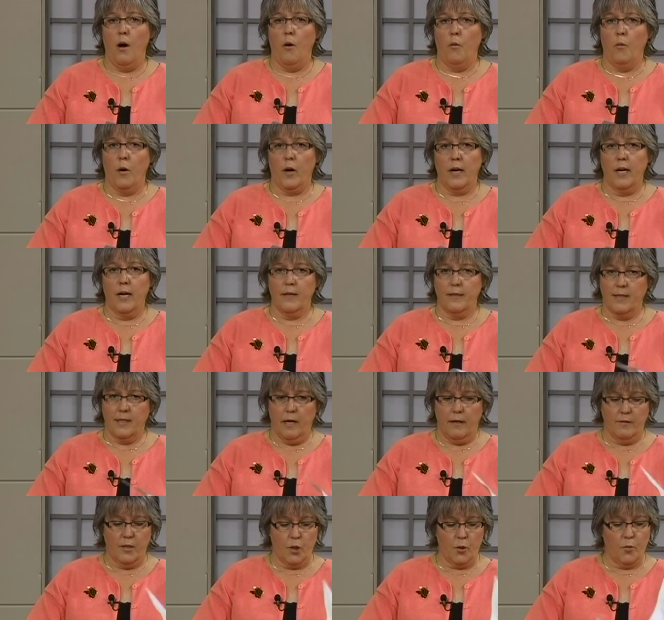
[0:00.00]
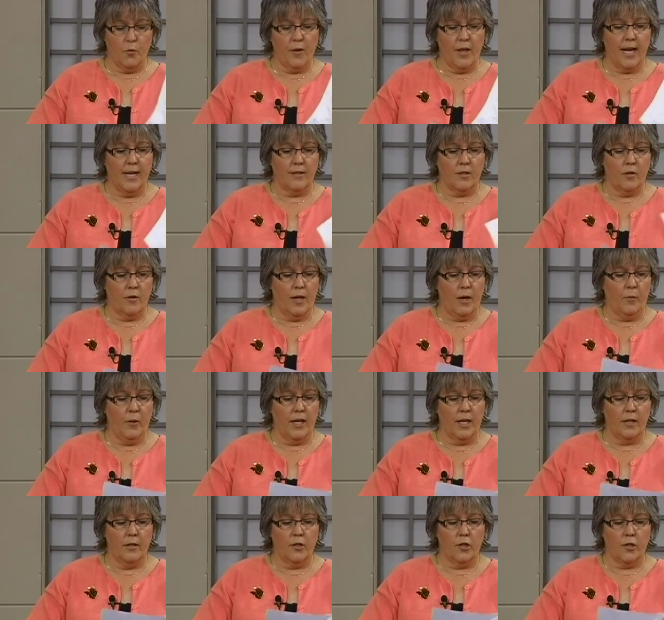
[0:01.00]
working ourselves through that so that we
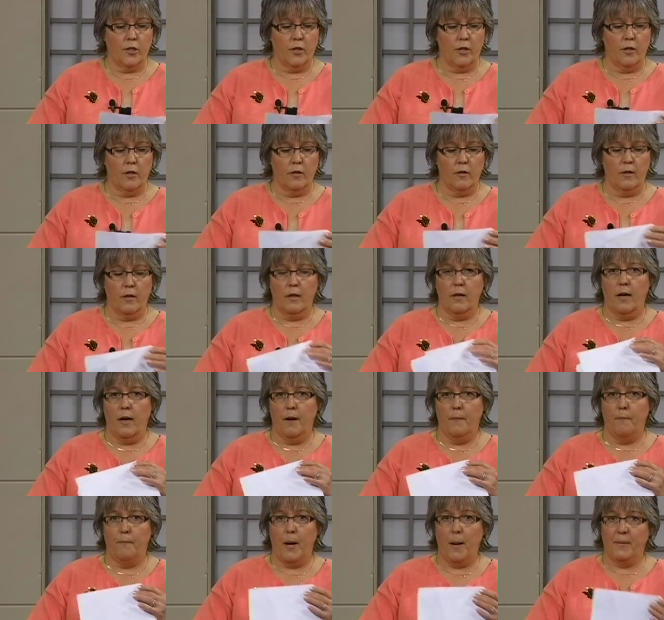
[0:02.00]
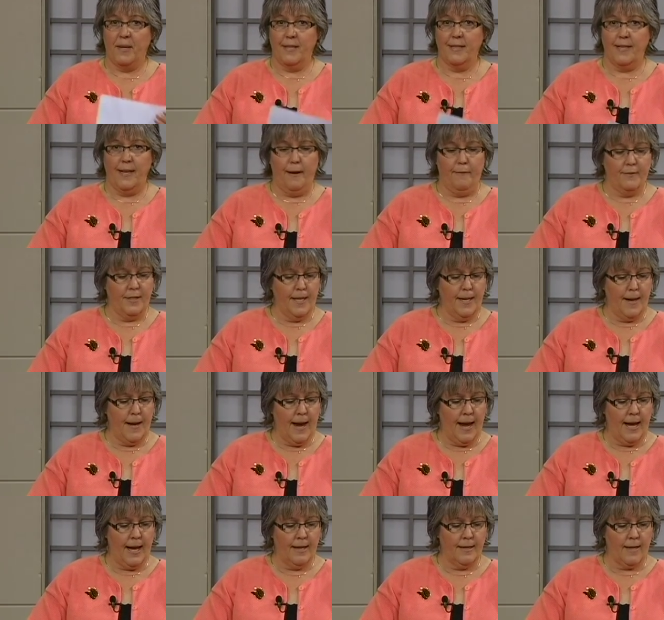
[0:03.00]
can assure public safety
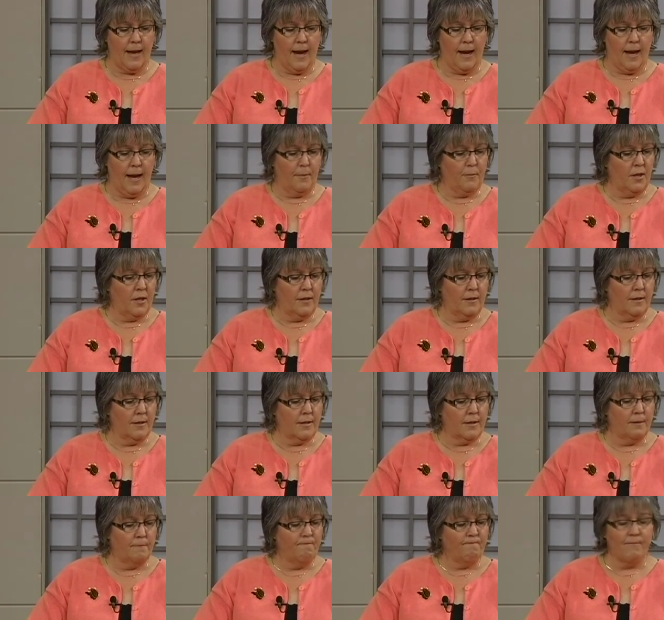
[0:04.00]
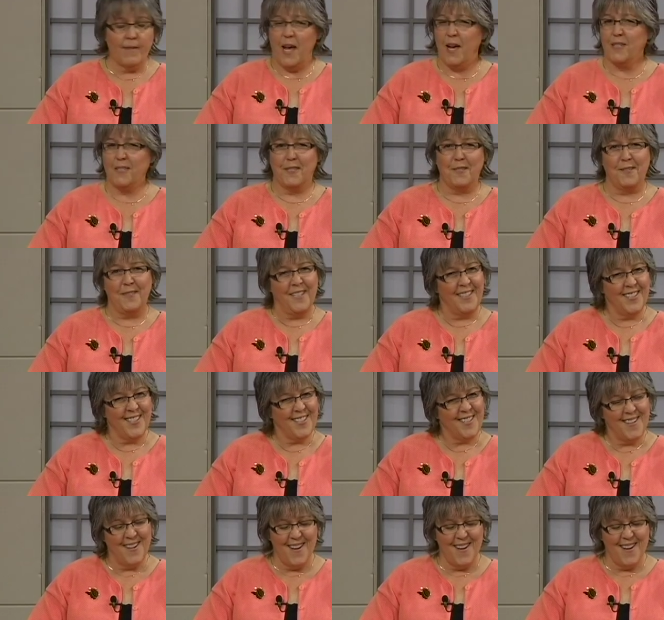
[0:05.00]
and ambulance excellence